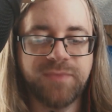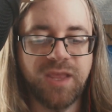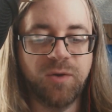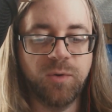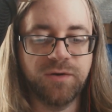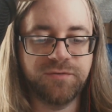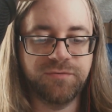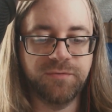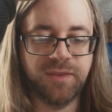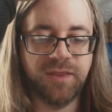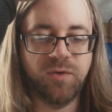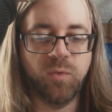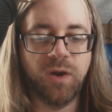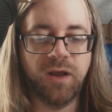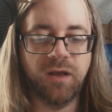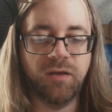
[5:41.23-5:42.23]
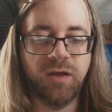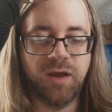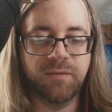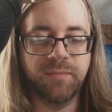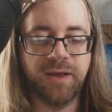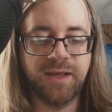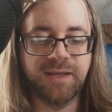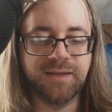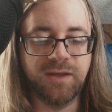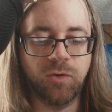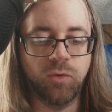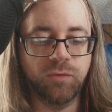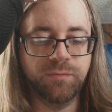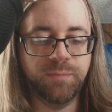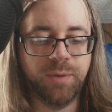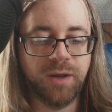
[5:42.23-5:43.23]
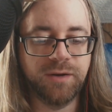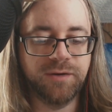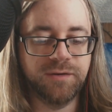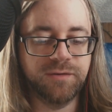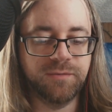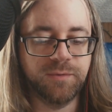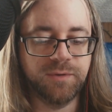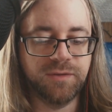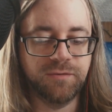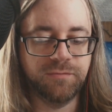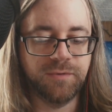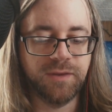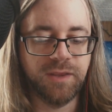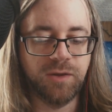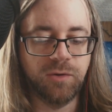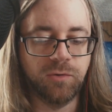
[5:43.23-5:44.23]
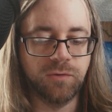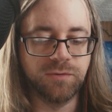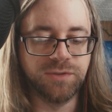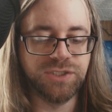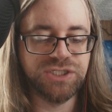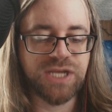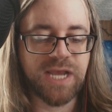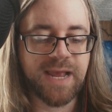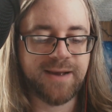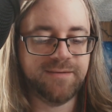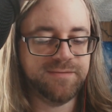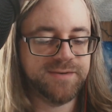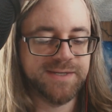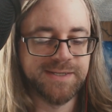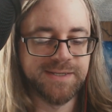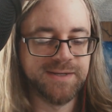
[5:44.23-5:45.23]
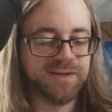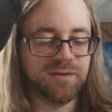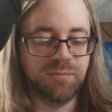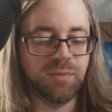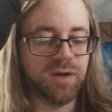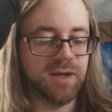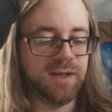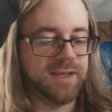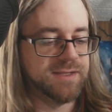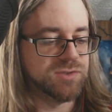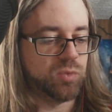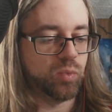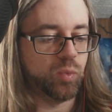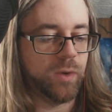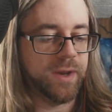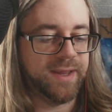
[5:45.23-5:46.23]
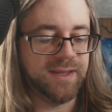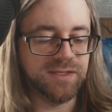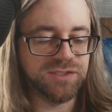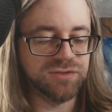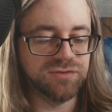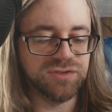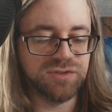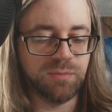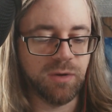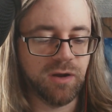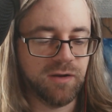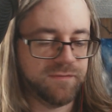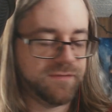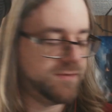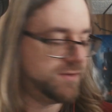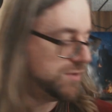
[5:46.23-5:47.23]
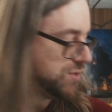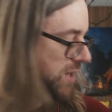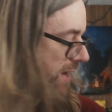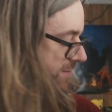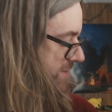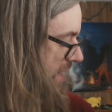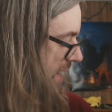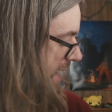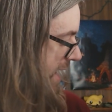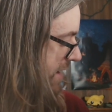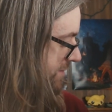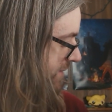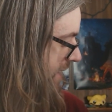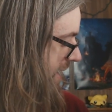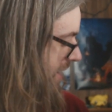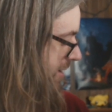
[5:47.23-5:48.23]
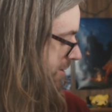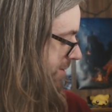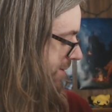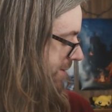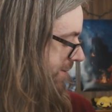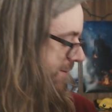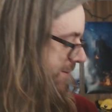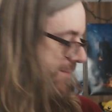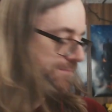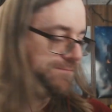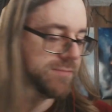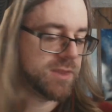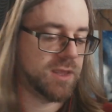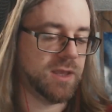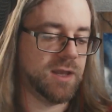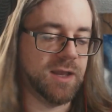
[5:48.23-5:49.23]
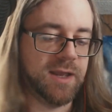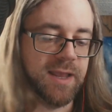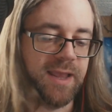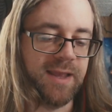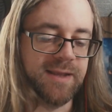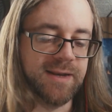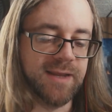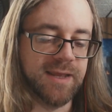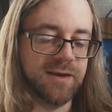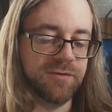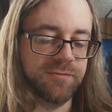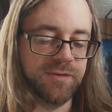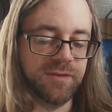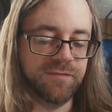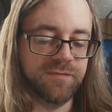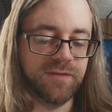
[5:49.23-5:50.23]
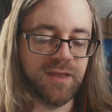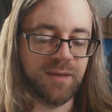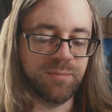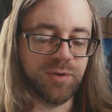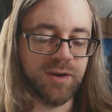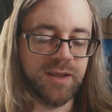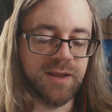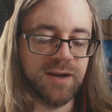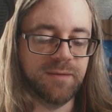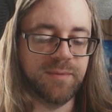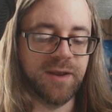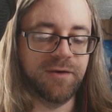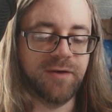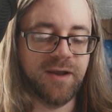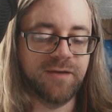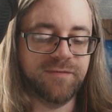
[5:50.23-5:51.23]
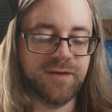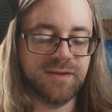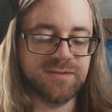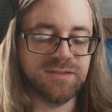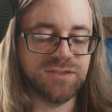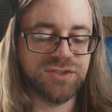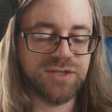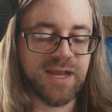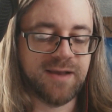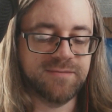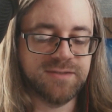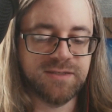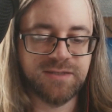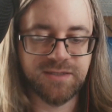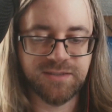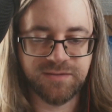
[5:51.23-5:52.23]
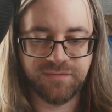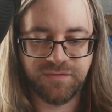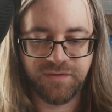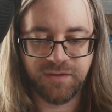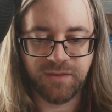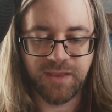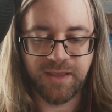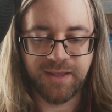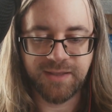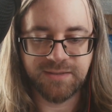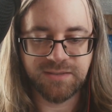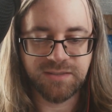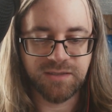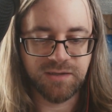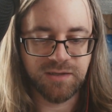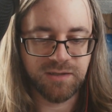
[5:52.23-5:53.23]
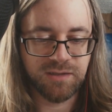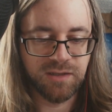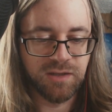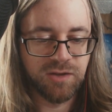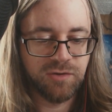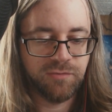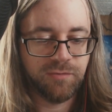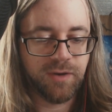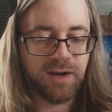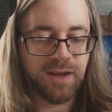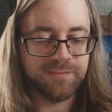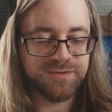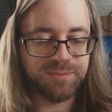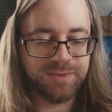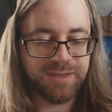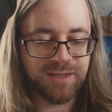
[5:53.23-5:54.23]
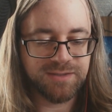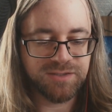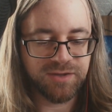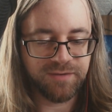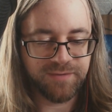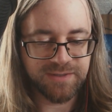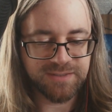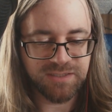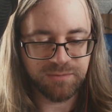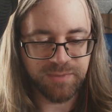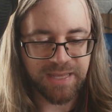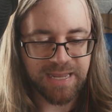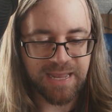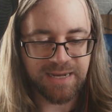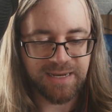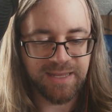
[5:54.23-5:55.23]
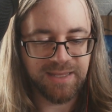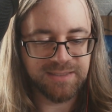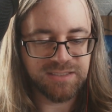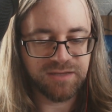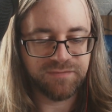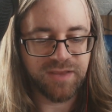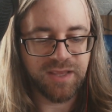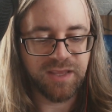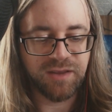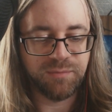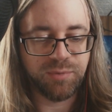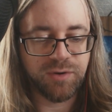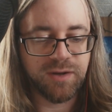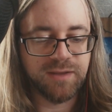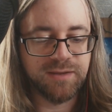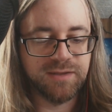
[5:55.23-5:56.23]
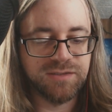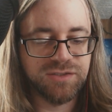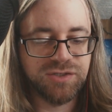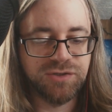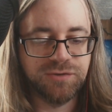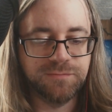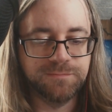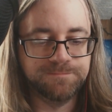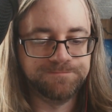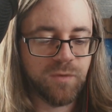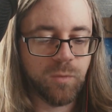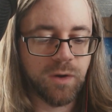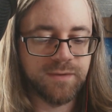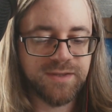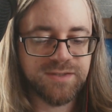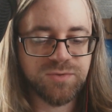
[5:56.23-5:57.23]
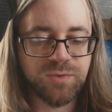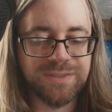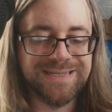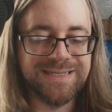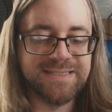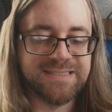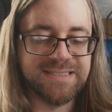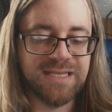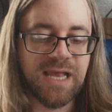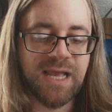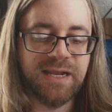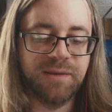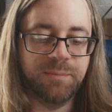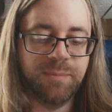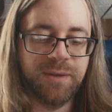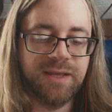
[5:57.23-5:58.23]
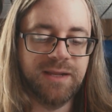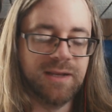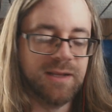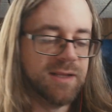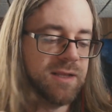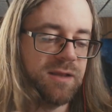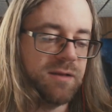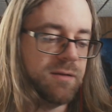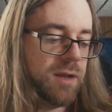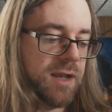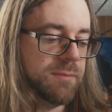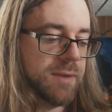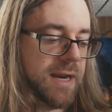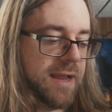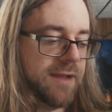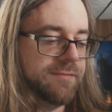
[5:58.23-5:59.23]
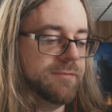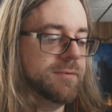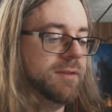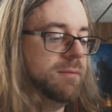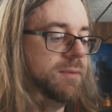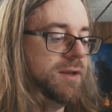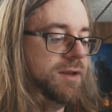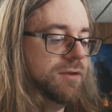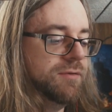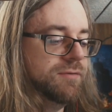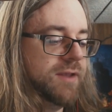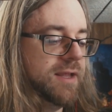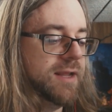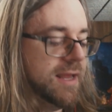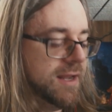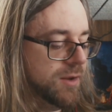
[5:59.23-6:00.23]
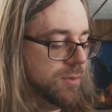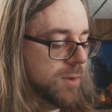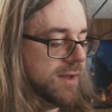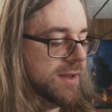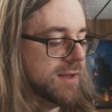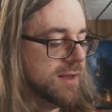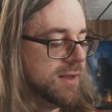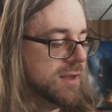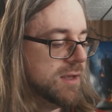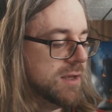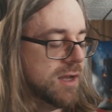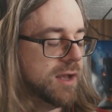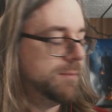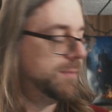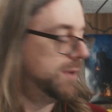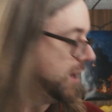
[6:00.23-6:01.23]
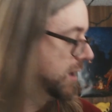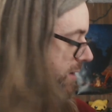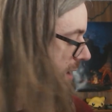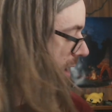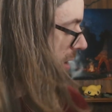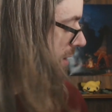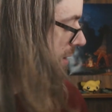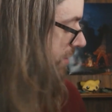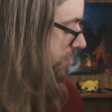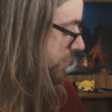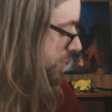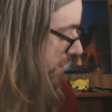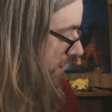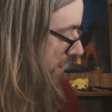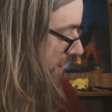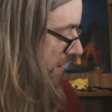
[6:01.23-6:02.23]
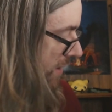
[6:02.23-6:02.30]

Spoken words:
It worked really well on my old putter with a really old shaft, but it's way too small for the shafts I have now. And I don't really feel like putting it on my graphite shafts. It doesn't feel like it's the right option. But they also give you some like adhesive that you can put on this too if you want. This one did slide a bit, but I haven't really been using it anyway. I mean, all you really